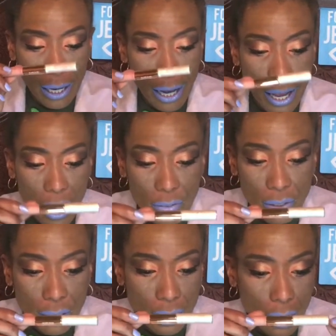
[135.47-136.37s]
I have
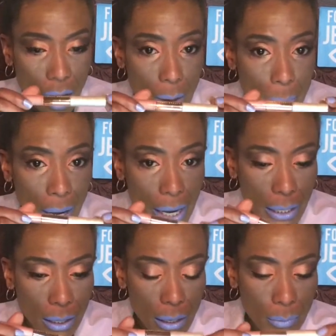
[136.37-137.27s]
it on
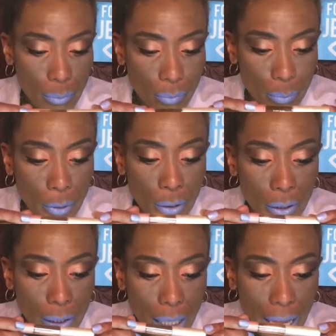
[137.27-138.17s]
my um,
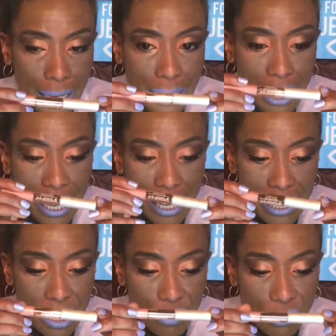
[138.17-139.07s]
mirror light.
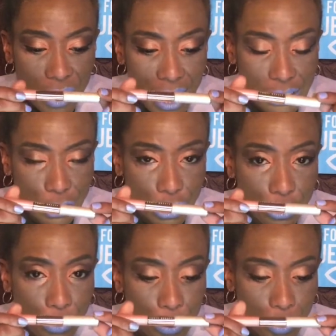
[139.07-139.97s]
It
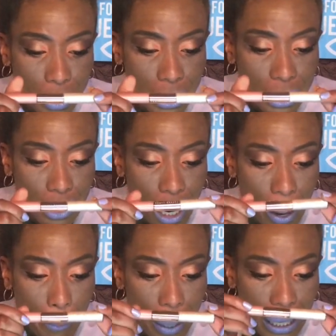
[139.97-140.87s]
flashes green
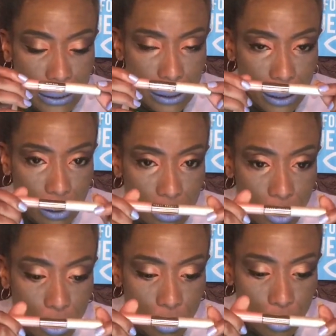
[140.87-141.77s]
on my skin
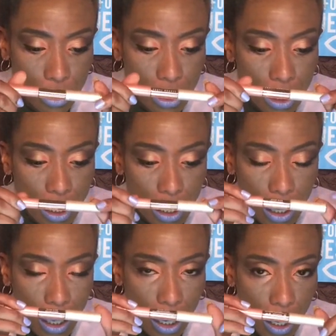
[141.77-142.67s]
tone
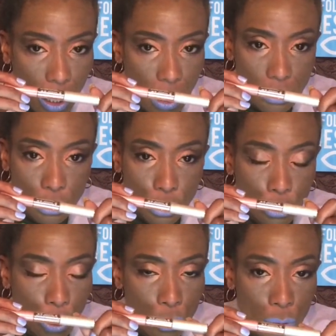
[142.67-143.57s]

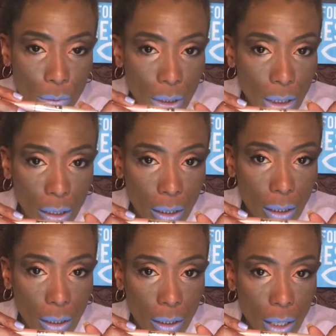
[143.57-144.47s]
so unique.
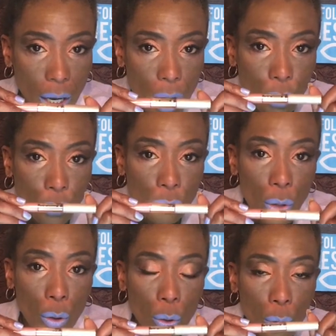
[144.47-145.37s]

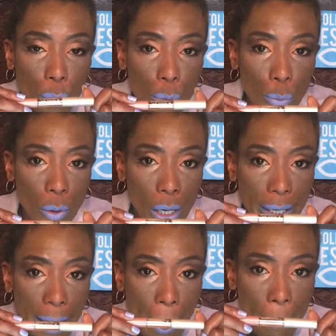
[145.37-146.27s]
No
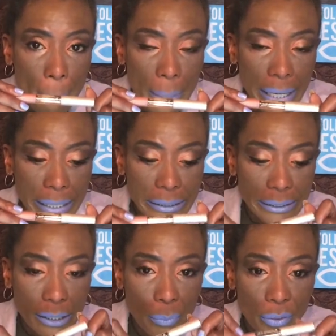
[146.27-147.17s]
one makes
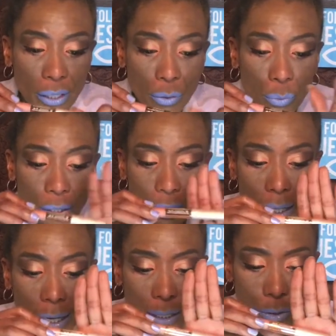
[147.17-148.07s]
something with
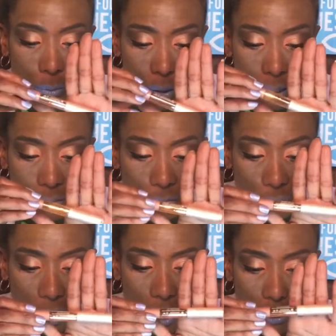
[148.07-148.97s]
a green
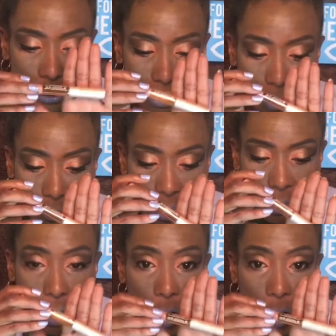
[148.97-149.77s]
flash like that.